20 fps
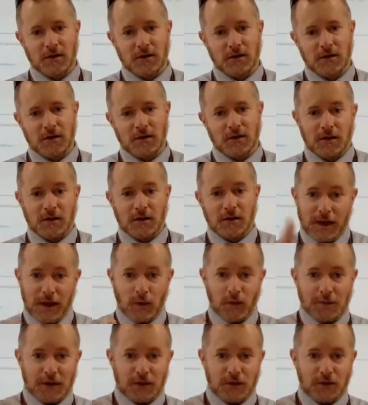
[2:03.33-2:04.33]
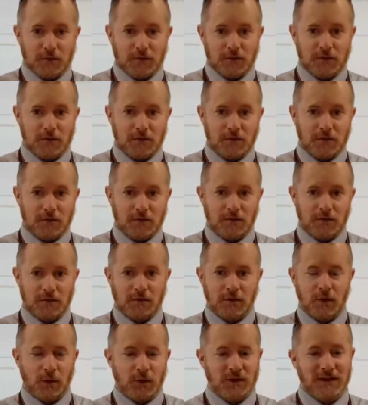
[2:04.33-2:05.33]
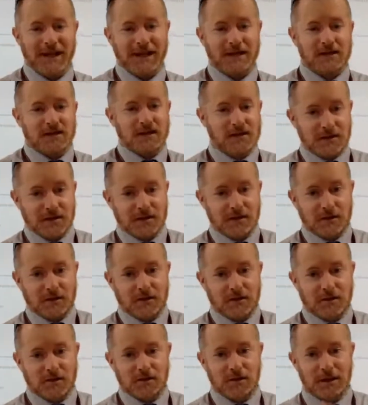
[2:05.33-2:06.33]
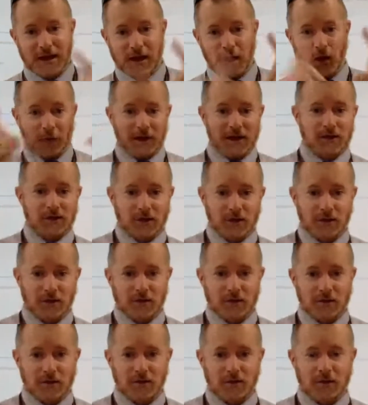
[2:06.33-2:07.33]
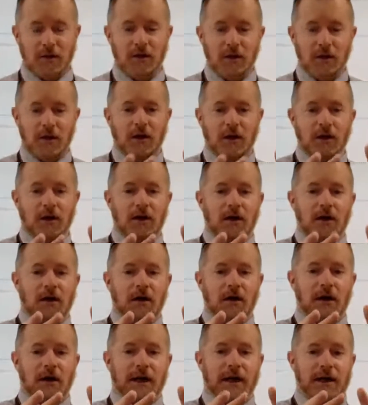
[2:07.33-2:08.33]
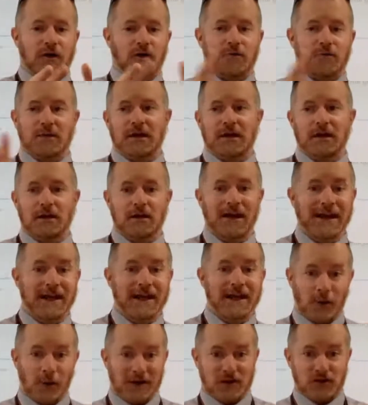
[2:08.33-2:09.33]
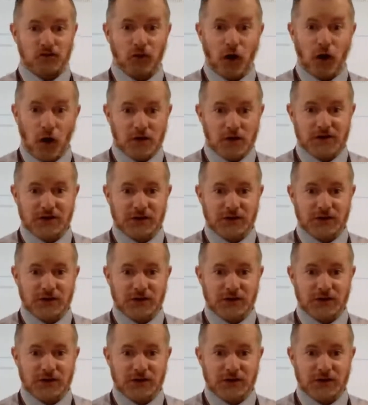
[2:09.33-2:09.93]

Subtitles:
That could be cool. Nexus economics. That could be economics rocks.